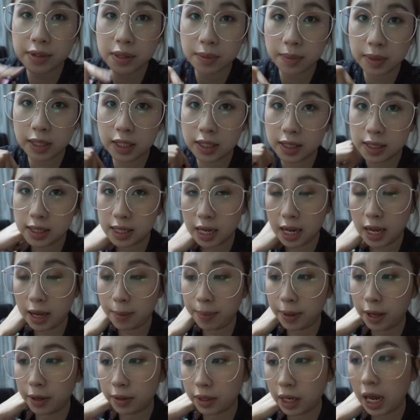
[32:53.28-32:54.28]
have something to say
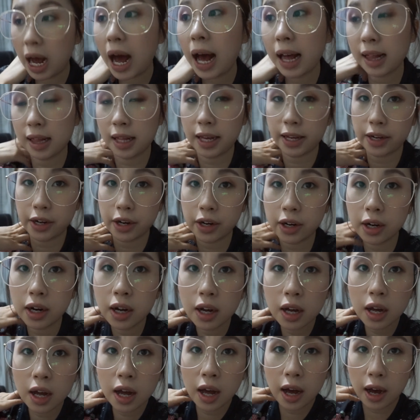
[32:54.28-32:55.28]
about the highlighter.
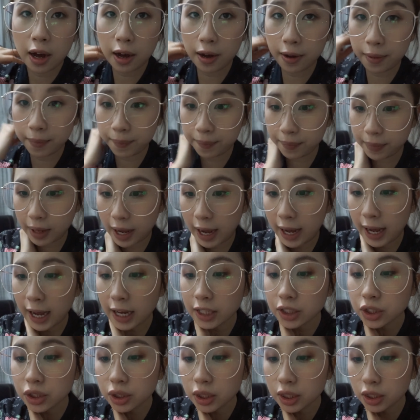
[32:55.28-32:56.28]
I
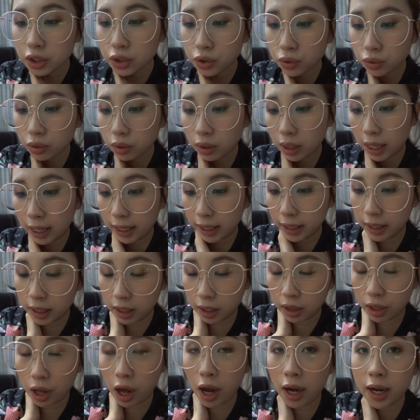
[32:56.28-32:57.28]
actually do like it
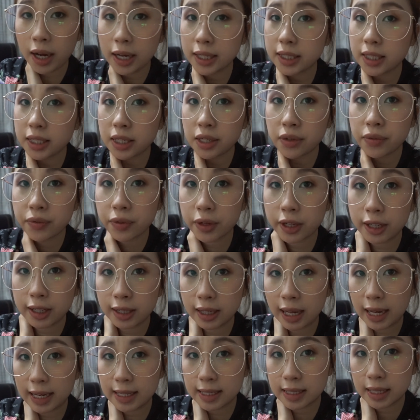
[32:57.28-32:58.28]
a lot. I didn't
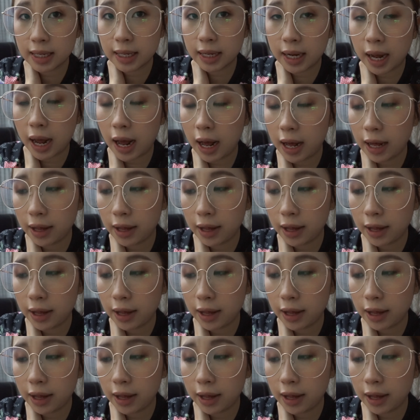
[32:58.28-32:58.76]
realize it